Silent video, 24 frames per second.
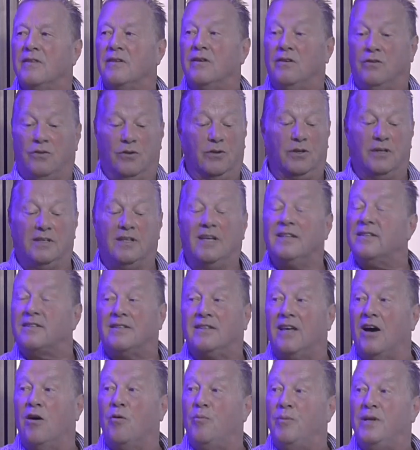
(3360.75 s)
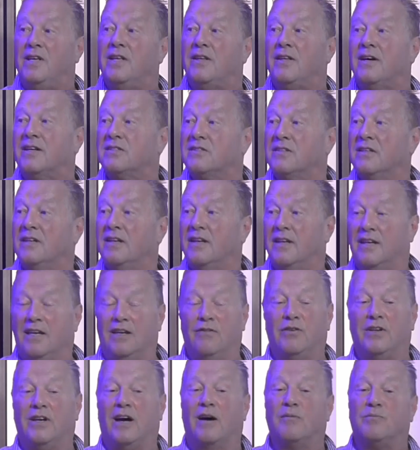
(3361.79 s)
Now, they didn't tell me this.
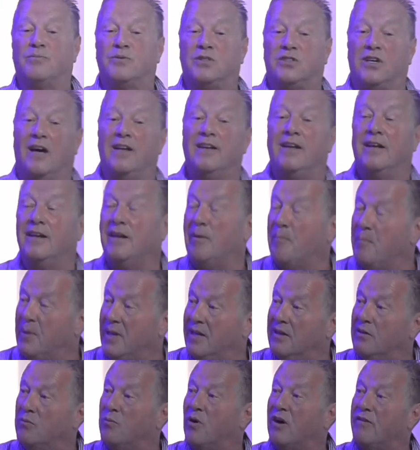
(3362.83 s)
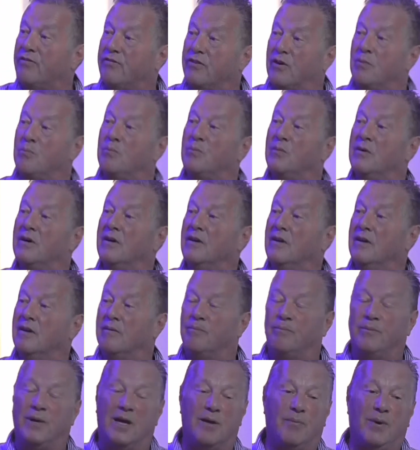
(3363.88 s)
Even I'm sitting in a meeting with them,
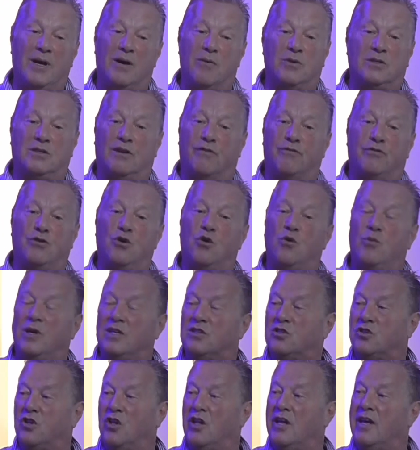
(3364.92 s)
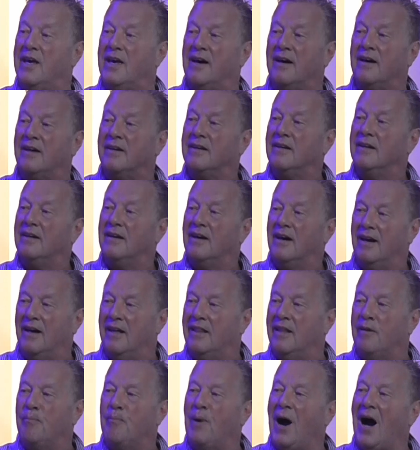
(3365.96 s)
maybe it was a few weeks later, at
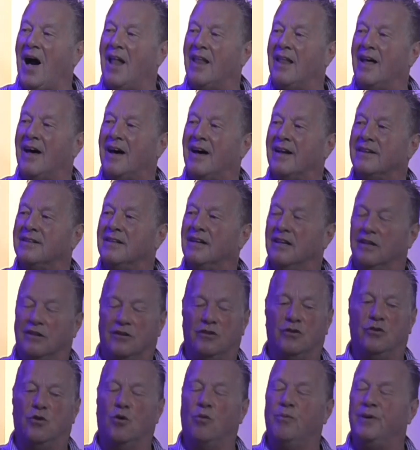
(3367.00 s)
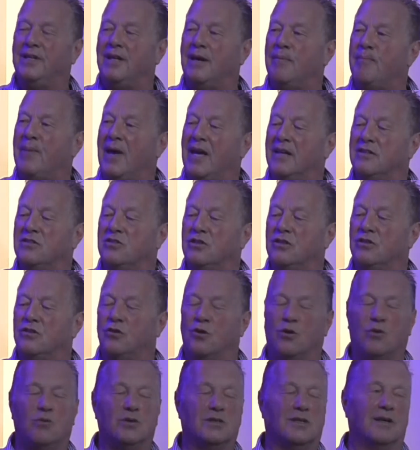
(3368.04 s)
the Mallard, nobody mentioned
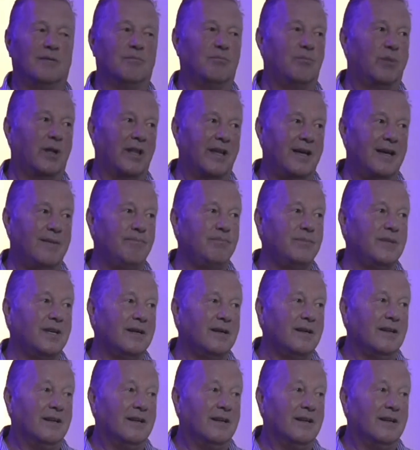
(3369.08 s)
who was getting blamed.